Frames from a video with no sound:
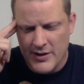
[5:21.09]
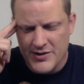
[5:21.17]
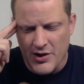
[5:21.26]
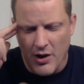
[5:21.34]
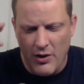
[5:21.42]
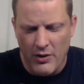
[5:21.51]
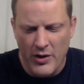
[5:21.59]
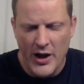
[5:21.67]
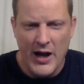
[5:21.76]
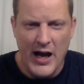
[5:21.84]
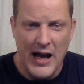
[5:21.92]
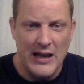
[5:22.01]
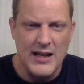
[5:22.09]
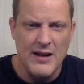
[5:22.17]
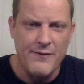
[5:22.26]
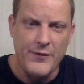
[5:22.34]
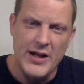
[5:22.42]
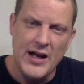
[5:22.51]
So I
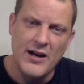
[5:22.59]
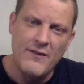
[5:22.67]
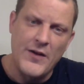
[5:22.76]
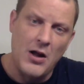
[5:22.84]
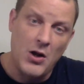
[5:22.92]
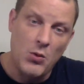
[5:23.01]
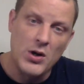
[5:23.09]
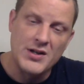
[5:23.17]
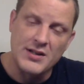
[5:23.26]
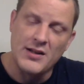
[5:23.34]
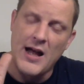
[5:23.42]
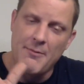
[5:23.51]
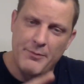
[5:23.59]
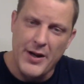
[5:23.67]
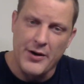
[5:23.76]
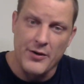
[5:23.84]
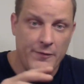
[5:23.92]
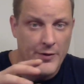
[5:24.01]
think for the NFL, it works a lot
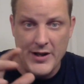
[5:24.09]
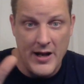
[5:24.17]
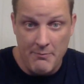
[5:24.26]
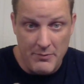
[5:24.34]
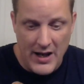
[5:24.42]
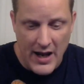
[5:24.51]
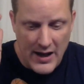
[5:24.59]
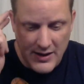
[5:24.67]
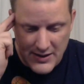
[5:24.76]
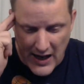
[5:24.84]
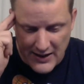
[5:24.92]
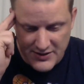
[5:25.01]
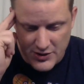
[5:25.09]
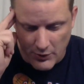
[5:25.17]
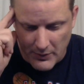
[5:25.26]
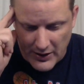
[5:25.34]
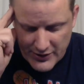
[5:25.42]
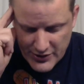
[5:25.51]
better. For the NBA, not
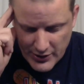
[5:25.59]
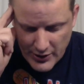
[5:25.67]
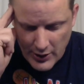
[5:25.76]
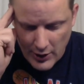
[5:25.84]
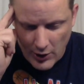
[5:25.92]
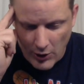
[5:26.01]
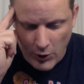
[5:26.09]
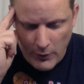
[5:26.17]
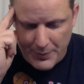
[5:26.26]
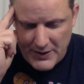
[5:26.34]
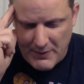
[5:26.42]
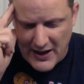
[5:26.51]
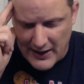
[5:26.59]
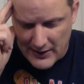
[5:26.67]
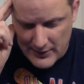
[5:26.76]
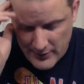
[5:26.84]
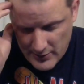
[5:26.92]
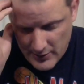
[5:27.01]
so much. Herpie
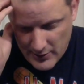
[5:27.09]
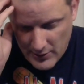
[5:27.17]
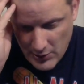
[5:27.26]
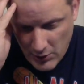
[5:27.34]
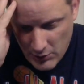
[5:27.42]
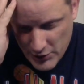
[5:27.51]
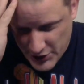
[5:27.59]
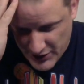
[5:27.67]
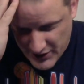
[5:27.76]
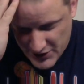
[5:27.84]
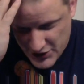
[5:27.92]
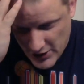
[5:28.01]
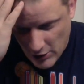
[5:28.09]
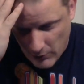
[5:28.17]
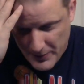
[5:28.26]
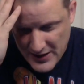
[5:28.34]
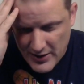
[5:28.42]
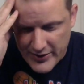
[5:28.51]
Man. Who should the
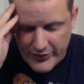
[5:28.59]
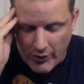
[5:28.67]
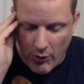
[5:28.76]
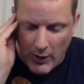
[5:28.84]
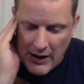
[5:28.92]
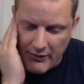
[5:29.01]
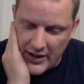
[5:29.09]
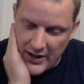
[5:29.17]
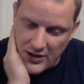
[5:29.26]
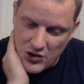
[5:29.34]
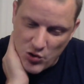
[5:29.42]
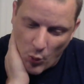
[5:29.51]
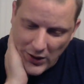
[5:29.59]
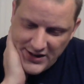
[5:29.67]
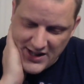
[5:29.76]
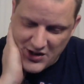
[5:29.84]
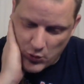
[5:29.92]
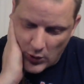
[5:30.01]
GOP throw out in
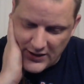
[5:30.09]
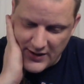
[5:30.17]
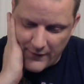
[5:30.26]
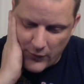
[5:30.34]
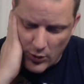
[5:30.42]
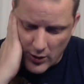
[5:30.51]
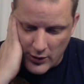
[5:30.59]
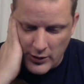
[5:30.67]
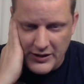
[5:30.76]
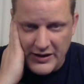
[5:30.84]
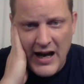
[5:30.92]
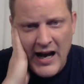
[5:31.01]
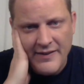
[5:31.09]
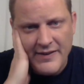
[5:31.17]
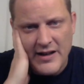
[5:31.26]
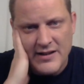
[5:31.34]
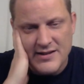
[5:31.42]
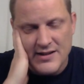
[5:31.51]
2024? Good God,
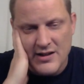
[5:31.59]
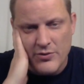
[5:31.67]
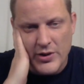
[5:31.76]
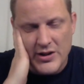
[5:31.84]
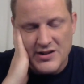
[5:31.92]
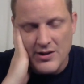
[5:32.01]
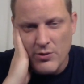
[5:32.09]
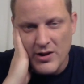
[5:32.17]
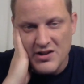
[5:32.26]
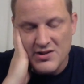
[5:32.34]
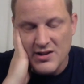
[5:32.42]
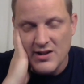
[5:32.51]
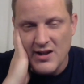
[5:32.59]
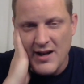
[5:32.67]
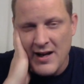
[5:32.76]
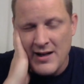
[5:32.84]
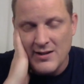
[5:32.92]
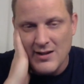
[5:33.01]
that is an interesting question. And I
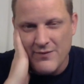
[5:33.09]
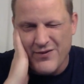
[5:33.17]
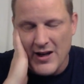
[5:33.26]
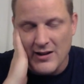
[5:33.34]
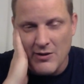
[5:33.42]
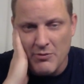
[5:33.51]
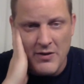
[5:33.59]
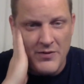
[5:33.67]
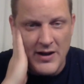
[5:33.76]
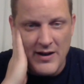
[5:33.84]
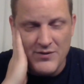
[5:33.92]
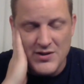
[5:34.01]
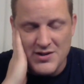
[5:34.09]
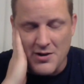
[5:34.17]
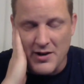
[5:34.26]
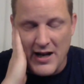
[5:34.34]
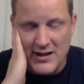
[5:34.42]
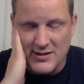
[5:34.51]
hate the fact that we even have to
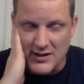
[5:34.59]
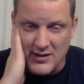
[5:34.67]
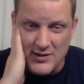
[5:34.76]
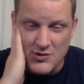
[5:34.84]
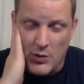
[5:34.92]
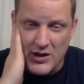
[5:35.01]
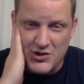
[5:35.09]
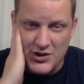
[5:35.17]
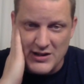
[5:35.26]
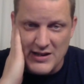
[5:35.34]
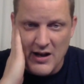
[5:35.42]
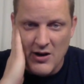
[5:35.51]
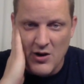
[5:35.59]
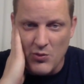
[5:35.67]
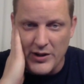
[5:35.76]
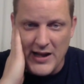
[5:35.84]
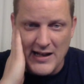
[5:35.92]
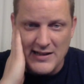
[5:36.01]
start asking these questions
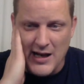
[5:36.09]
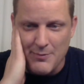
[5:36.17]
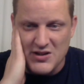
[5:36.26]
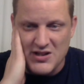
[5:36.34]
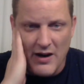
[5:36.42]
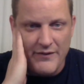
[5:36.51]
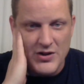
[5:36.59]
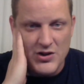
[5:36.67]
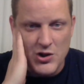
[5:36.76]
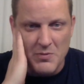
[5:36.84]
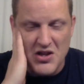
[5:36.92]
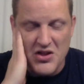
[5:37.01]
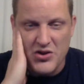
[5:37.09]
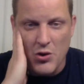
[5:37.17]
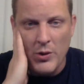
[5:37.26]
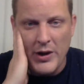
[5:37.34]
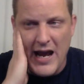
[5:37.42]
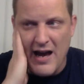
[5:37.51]
when that type of stuff is should be
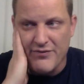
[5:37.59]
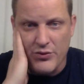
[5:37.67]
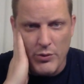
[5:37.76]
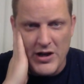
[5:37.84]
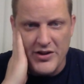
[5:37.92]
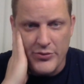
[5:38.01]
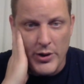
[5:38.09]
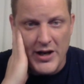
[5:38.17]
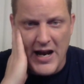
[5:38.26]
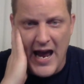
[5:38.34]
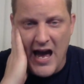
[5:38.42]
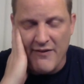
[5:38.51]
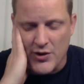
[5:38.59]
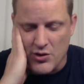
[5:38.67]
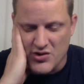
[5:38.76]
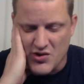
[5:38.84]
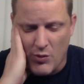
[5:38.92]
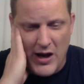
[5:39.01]
three and a half
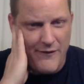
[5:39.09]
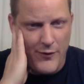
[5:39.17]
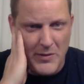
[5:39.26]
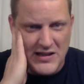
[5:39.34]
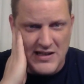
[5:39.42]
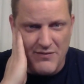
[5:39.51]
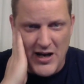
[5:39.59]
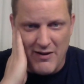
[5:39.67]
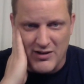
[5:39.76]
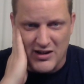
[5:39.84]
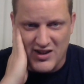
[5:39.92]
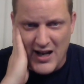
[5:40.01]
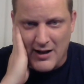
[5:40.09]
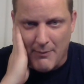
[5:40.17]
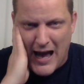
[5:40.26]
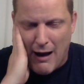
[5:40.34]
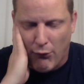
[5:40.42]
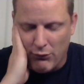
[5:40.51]
years away from us even having to think
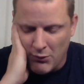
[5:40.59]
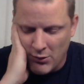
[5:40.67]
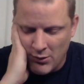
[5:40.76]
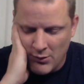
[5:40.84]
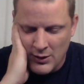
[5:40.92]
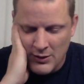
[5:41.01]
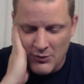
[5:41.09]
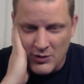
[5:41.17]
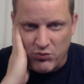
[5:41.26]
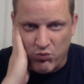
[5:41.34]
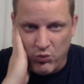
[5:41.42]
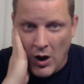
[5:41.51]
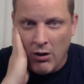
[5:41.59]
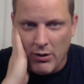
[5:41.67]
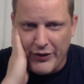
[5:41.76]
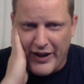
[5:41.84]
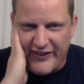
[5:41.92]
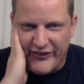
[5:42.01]
about. What's wrong
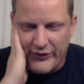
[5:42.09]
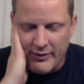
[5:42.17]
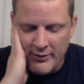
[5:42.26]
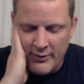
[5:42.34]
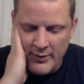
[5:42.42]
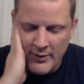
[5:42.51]
with us?